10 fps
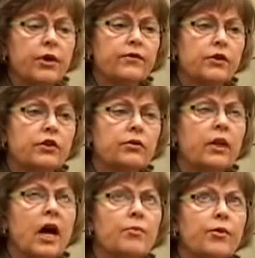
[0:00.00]
Reeves, could you
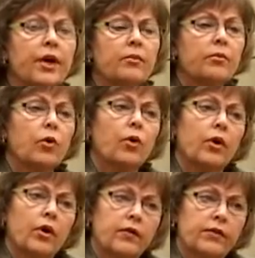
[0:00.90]
elaborate more
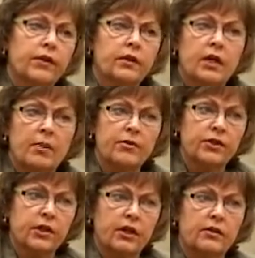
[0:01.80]
on the type of
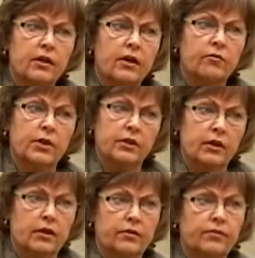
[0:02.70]
studies that have been done?